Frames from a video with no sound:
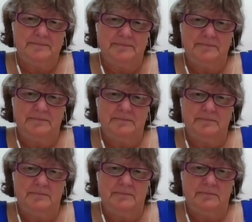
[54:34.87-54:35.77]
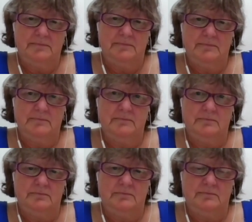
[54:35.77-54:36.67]

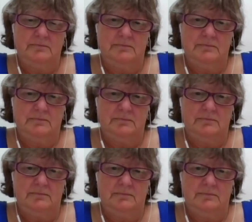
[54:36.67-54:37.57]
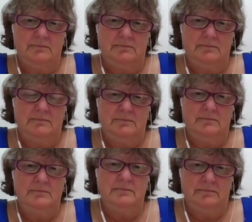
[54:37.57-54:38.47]

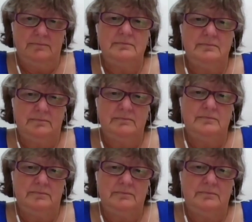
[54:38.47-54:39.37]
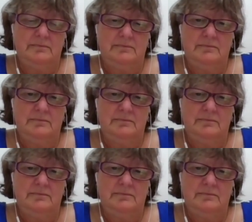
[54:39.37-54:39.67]
(not speaking)